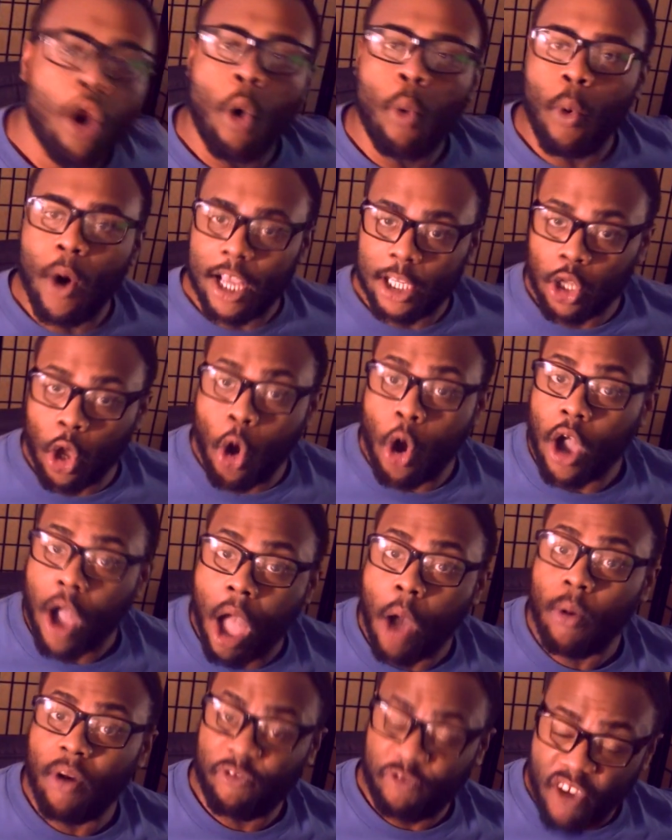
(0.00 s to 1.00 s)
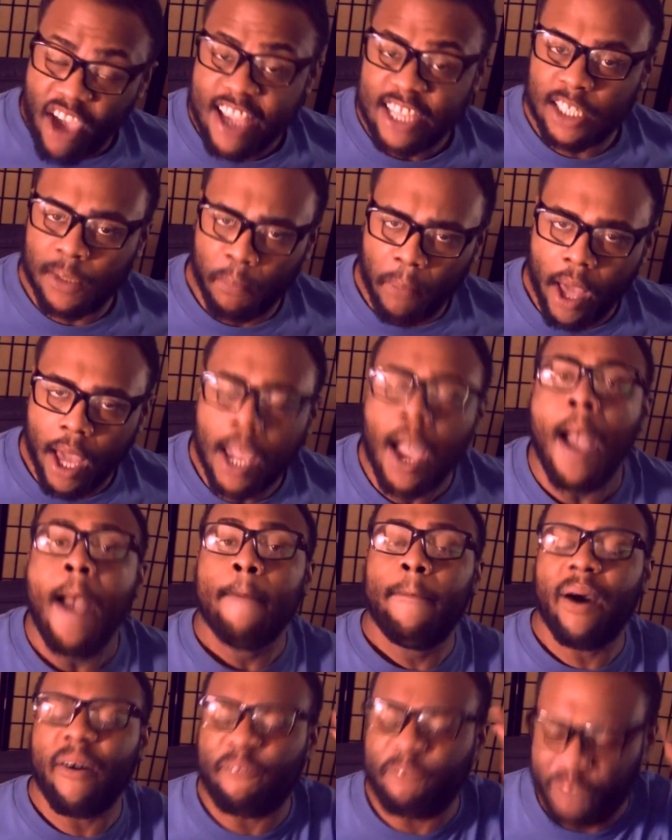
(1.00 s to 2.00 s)
know what's going on with
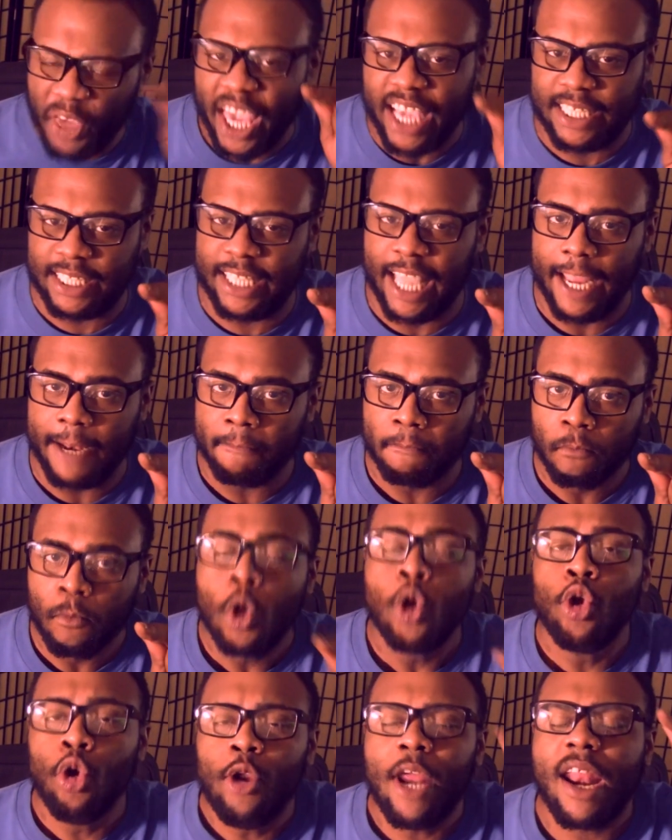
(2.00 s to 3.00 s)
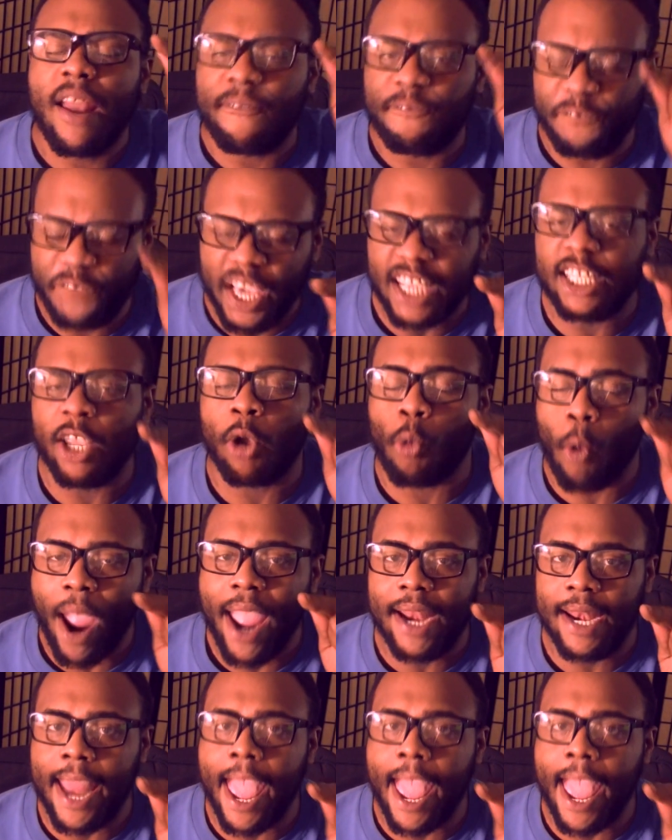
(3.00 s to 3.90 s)
Facebook, but fix it. You need to fix it right